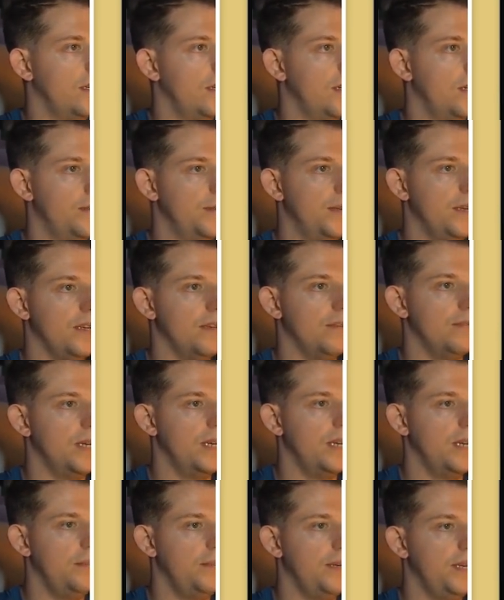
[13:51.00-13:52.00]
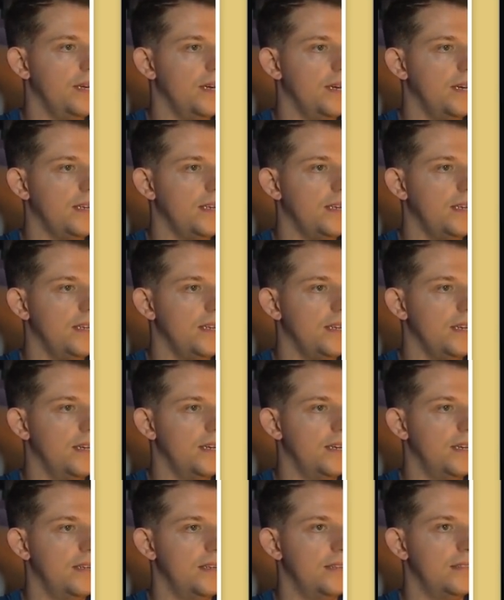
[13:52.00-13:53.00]
I'm going to give my API key
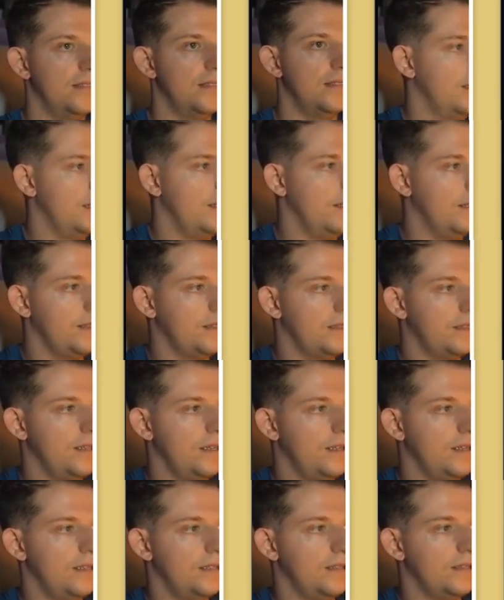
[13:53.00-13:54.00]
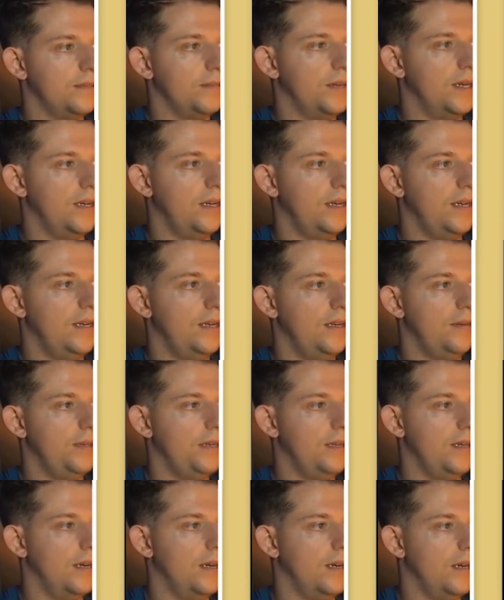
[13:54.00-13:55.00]
again. This is my
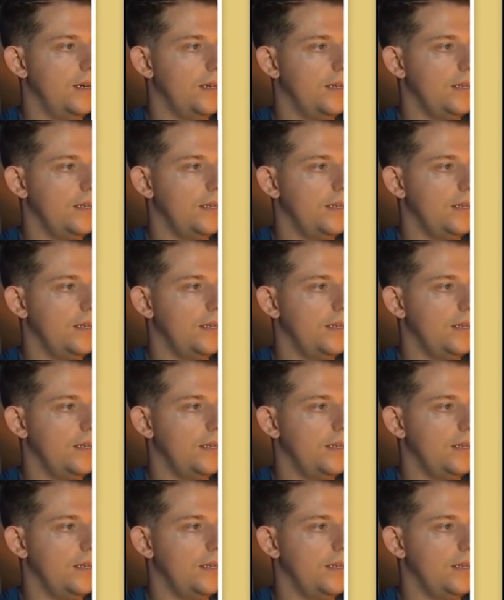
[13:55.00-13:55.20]
API